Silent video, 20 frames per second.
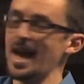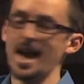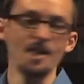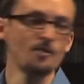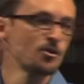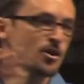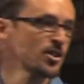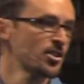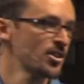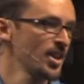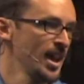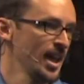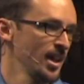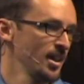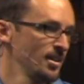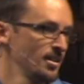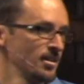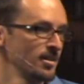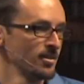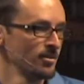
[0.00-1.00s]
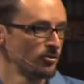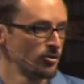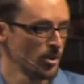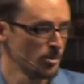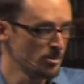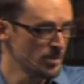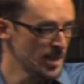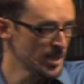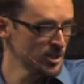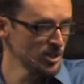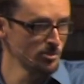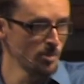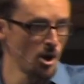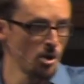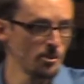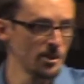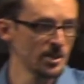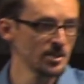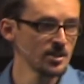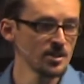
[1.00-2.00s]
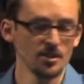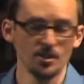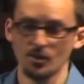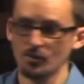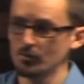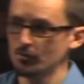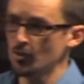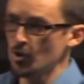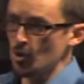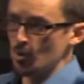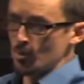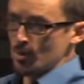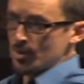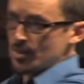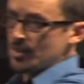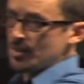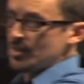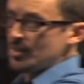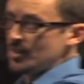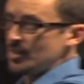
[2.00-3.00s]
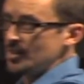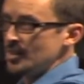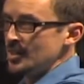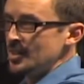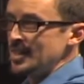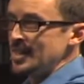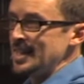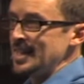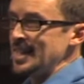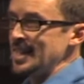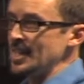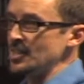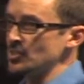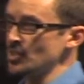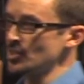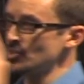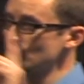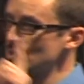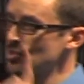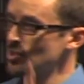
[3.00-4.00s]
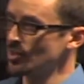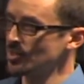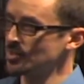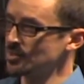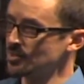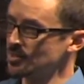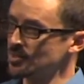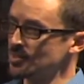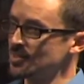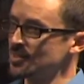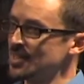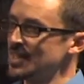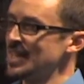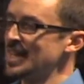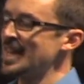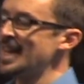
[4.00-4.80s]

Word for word: Everything from this moment forward is uncertain,